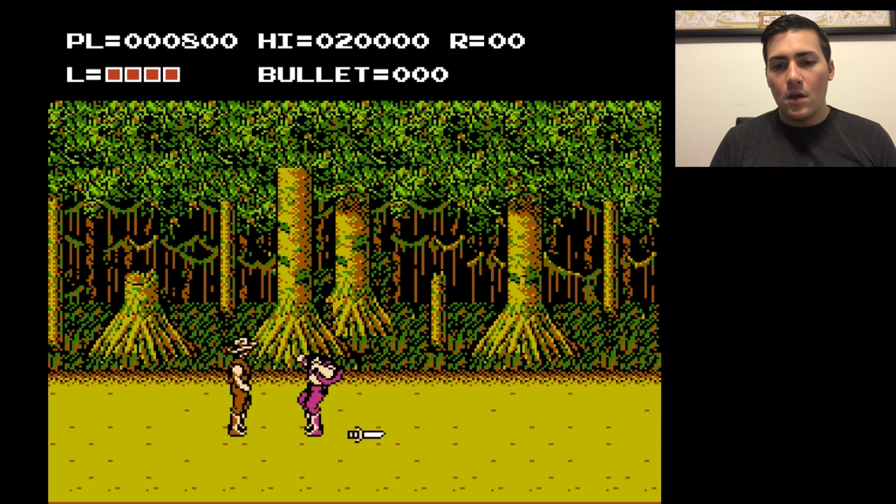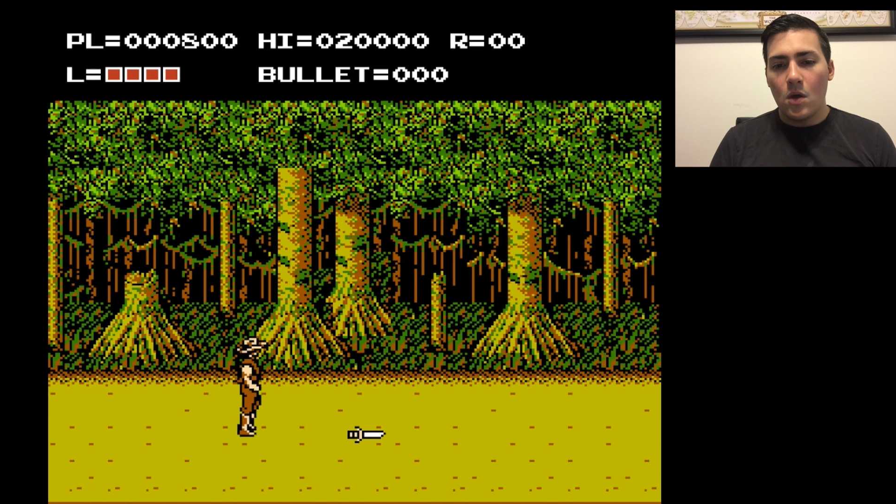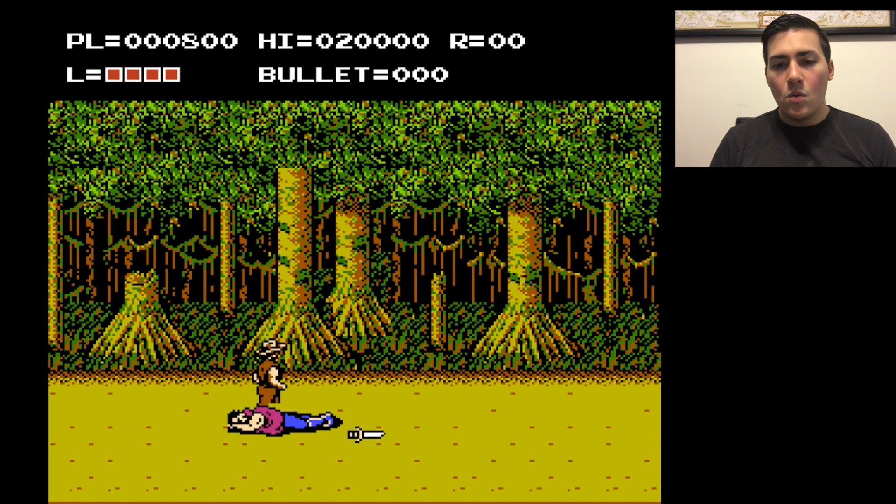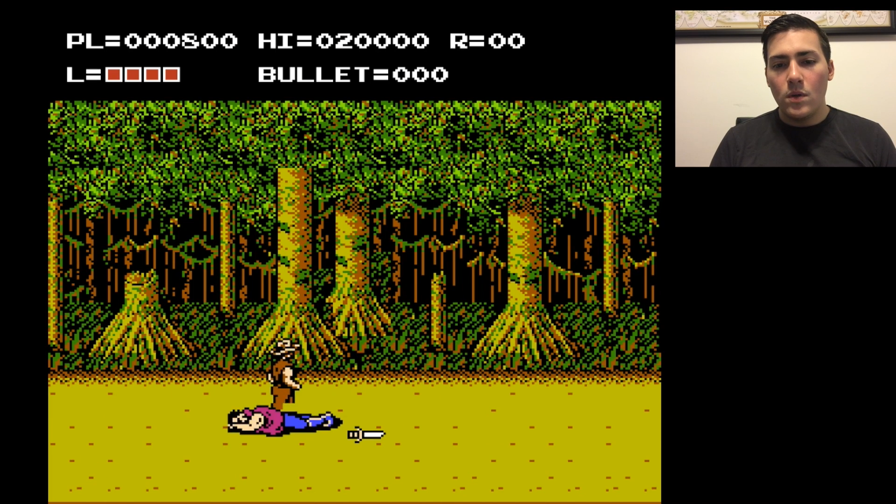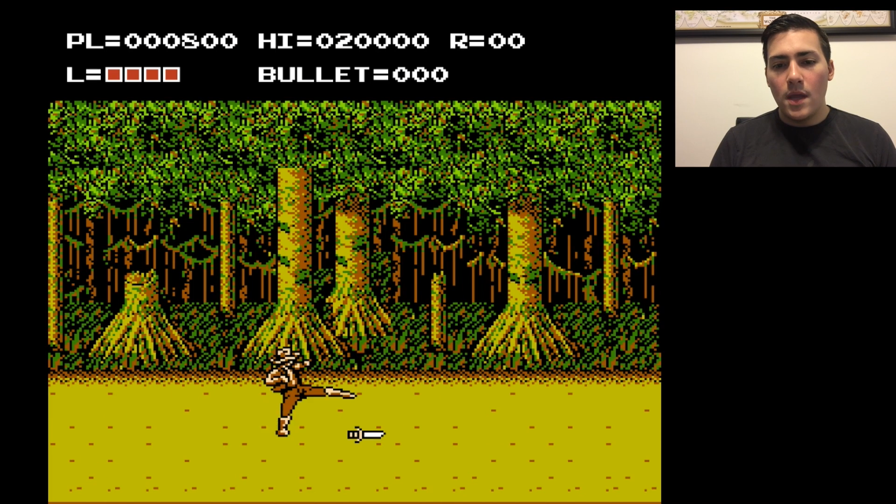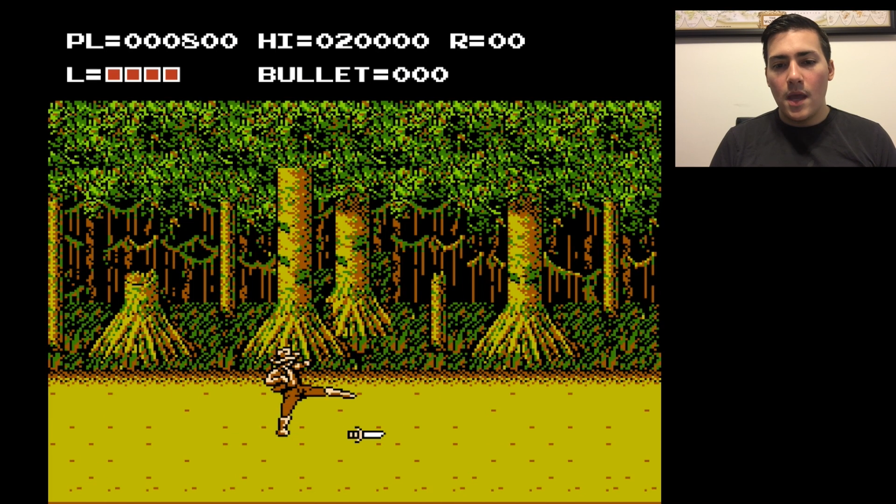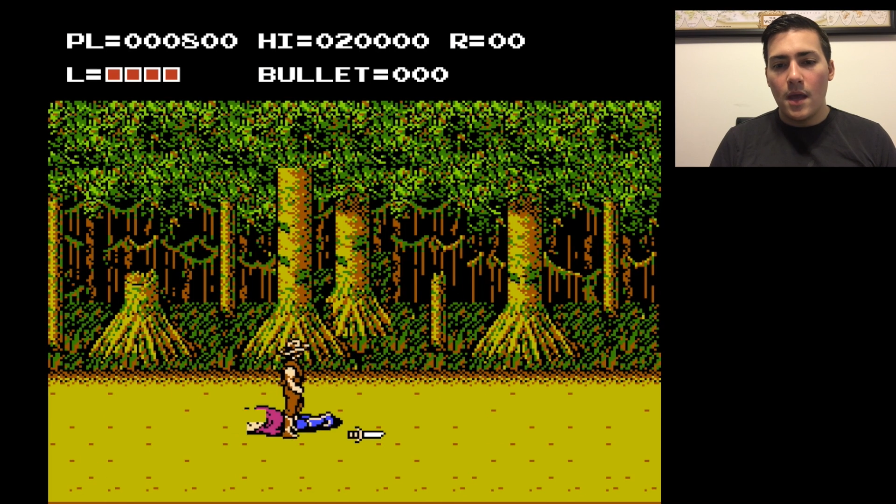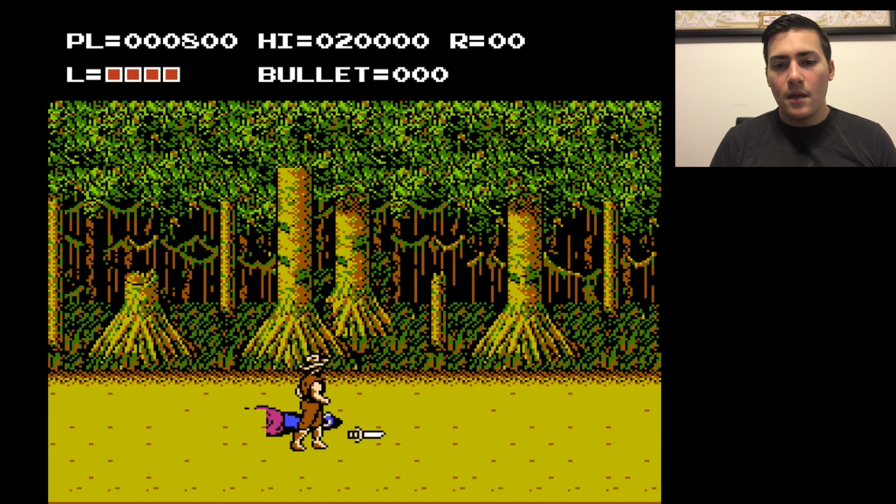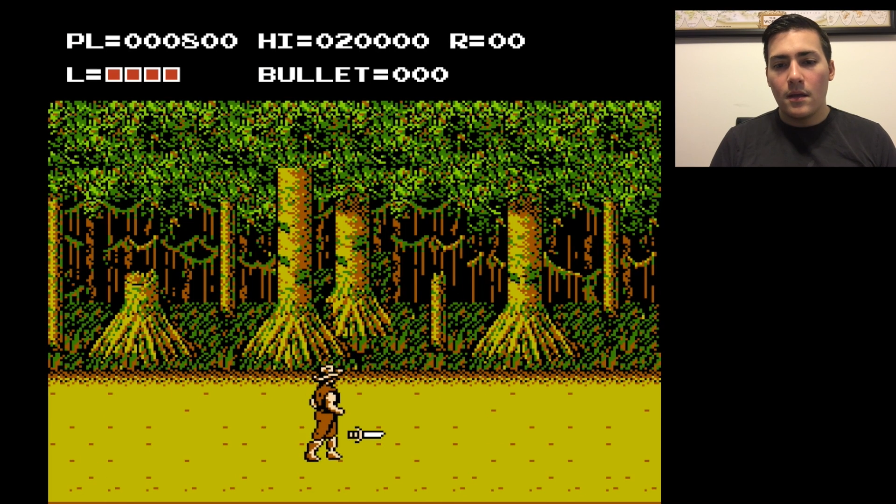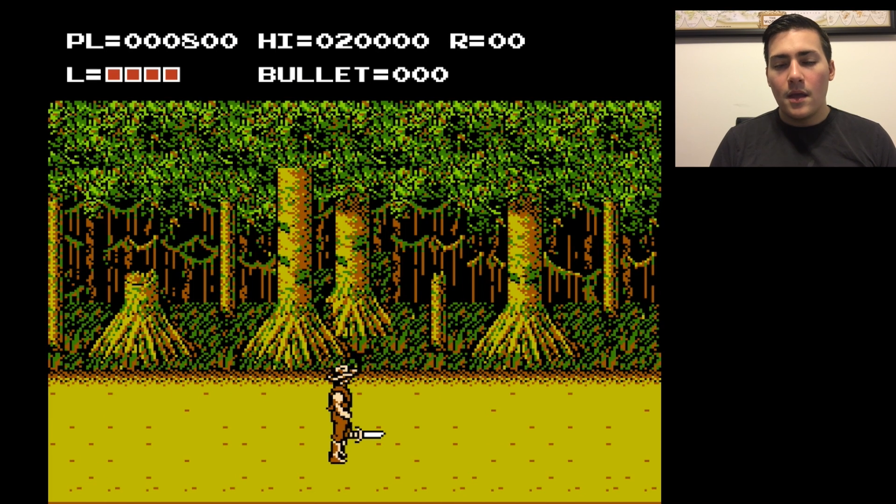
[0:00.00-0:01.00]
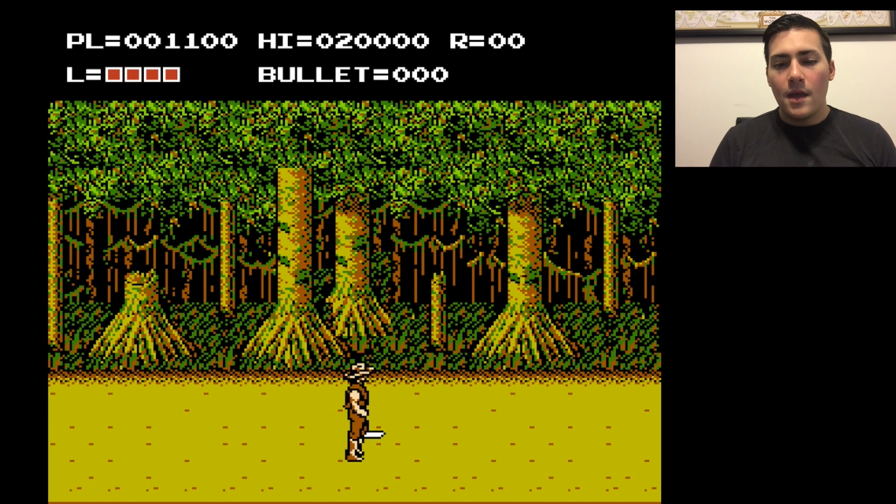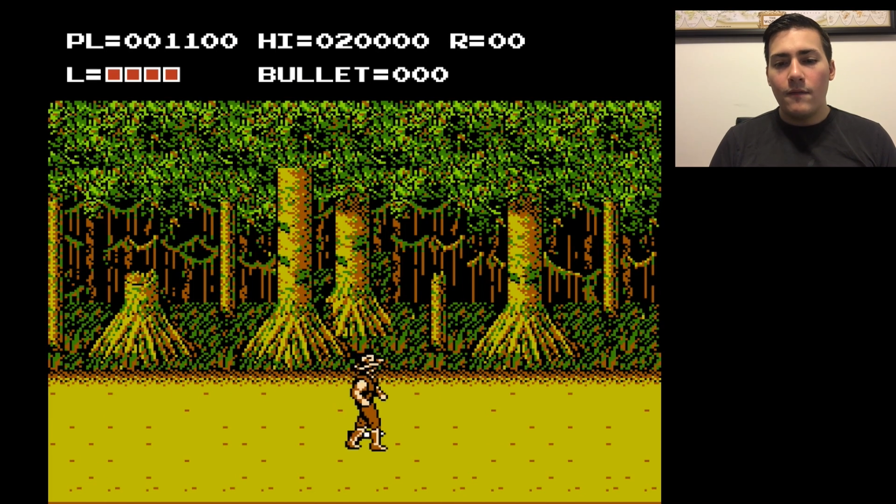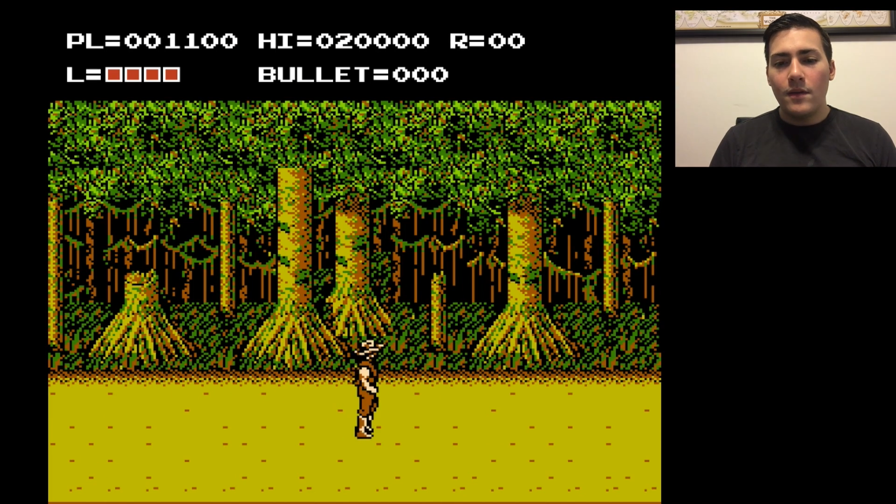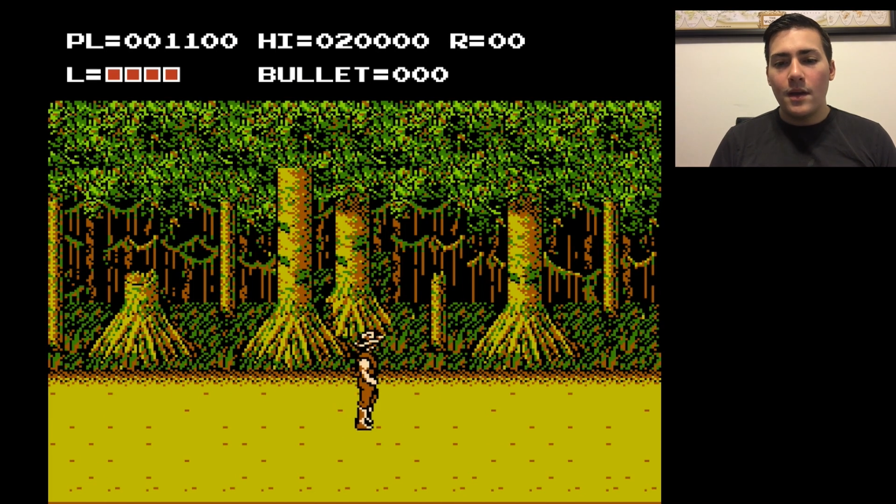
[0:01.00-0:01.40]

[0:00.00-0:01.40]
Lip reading: Oh yeah. If you